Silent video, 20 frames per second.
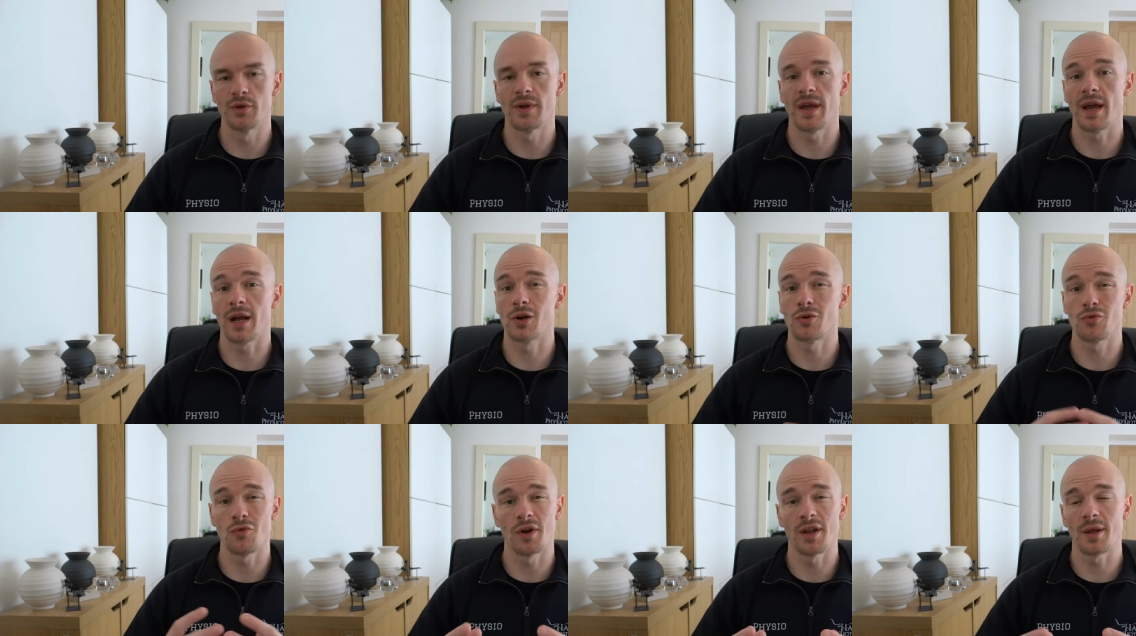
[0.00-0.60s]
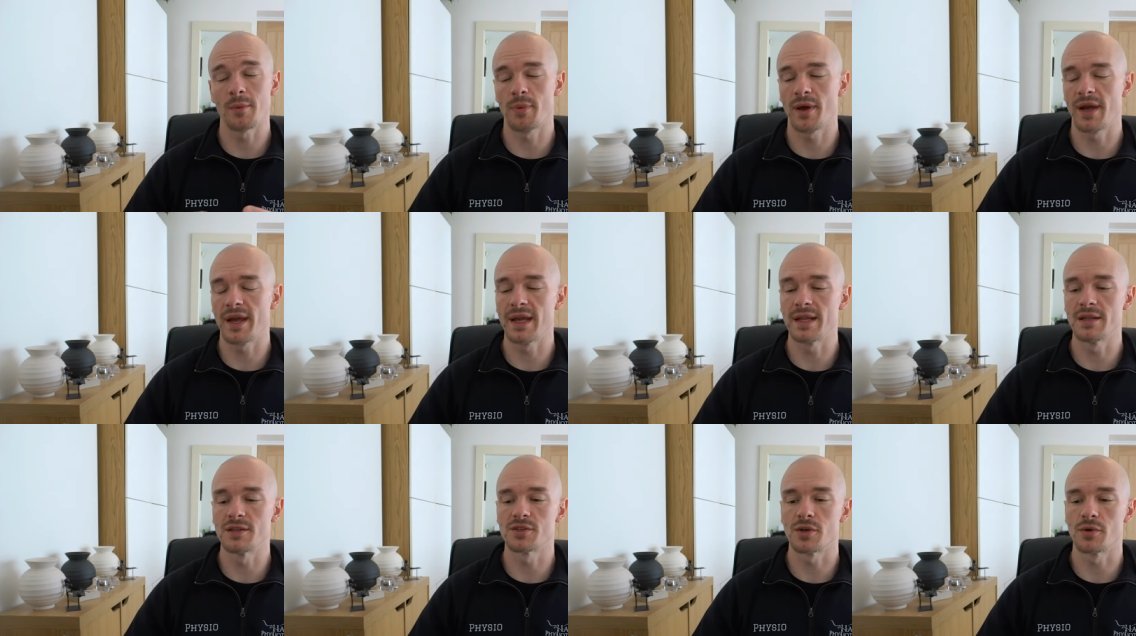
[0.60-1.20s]
You get chronic
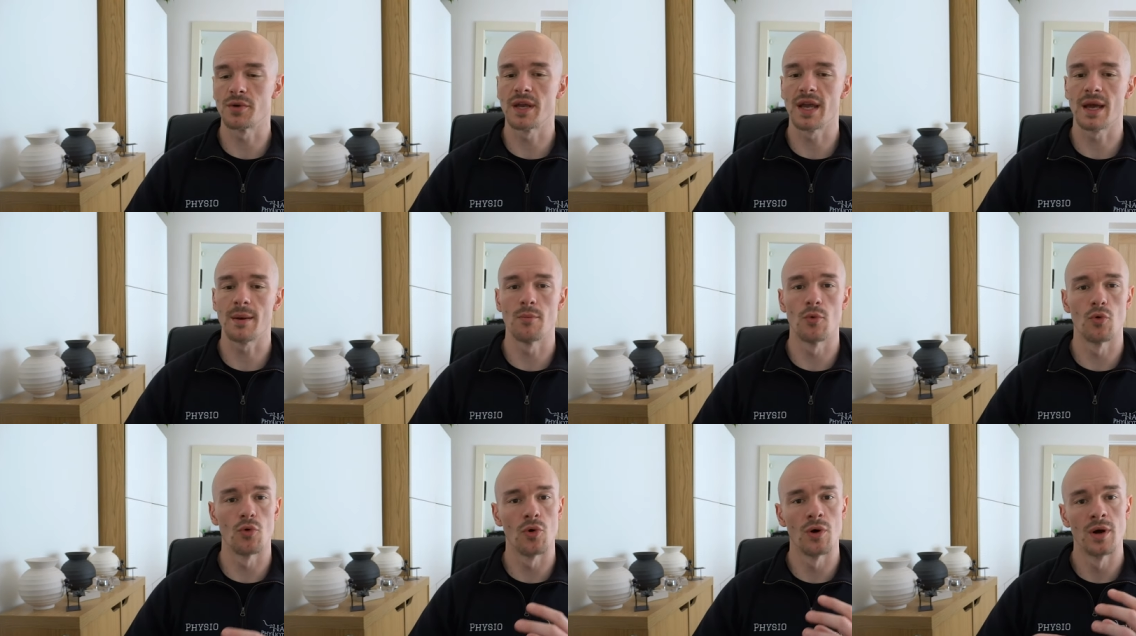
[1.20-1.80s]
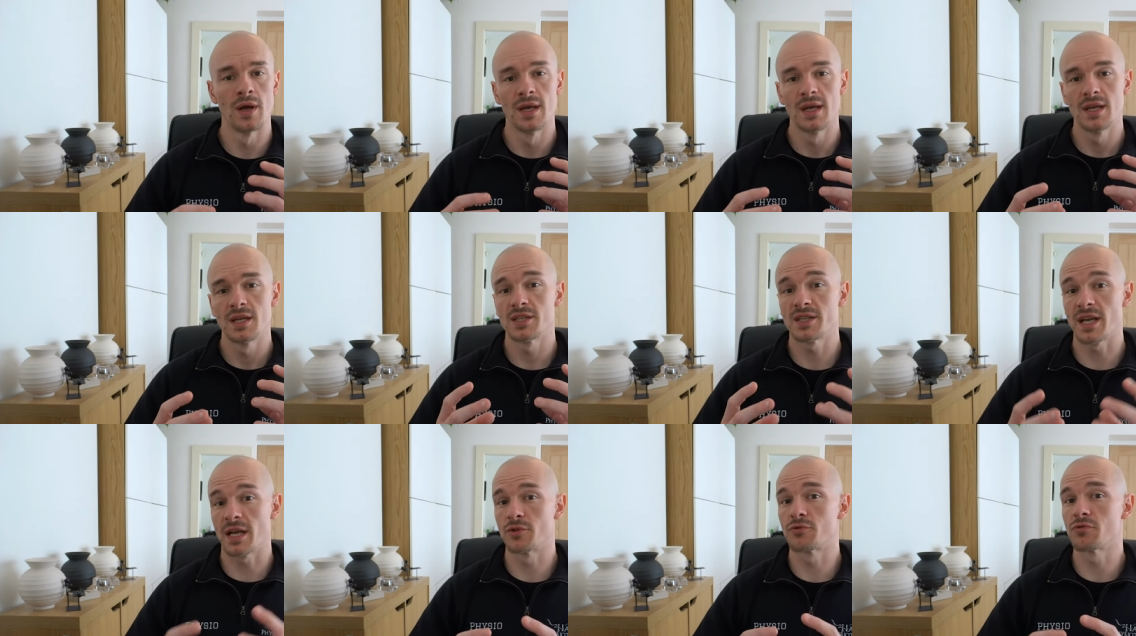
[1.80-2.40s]
pain, so you get more
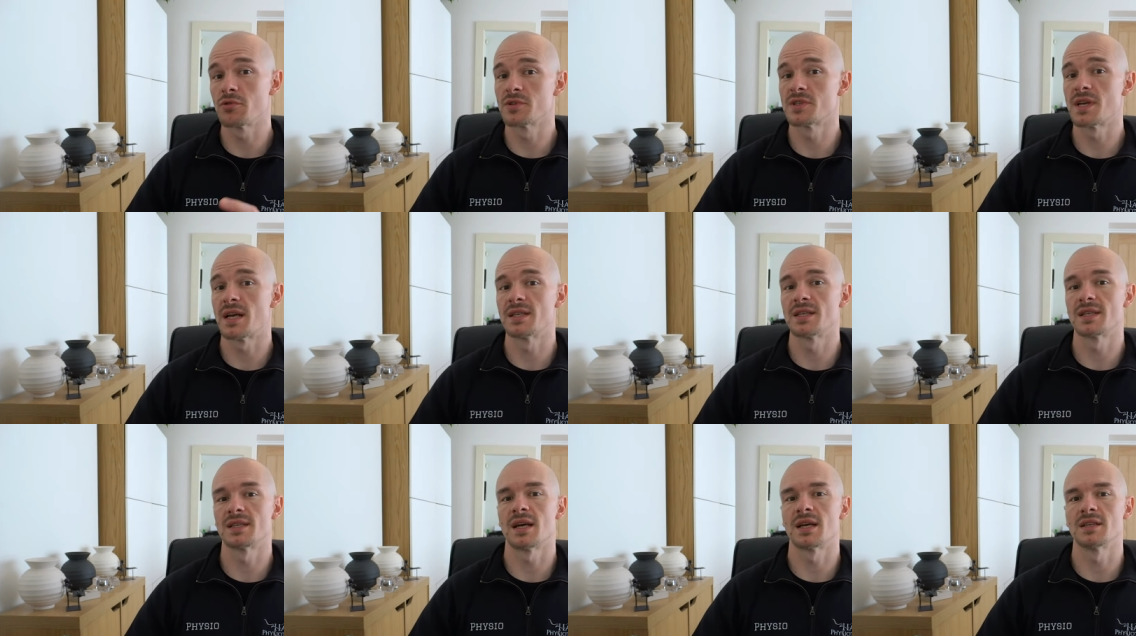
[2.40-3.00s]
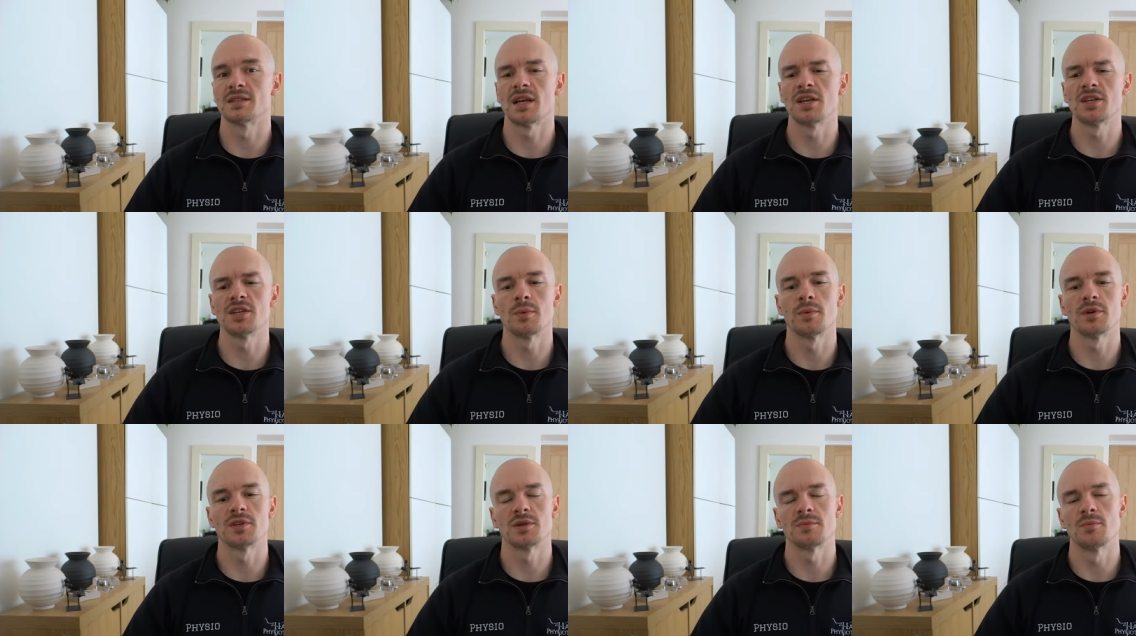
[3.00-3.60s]
central
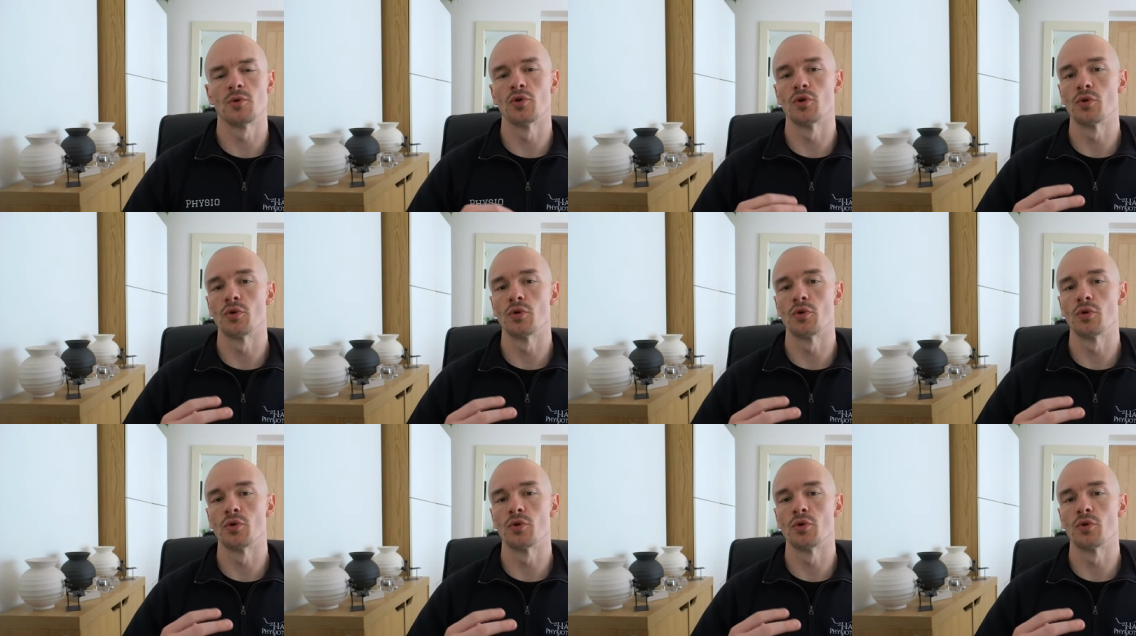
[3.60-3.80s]
sensitization, which is more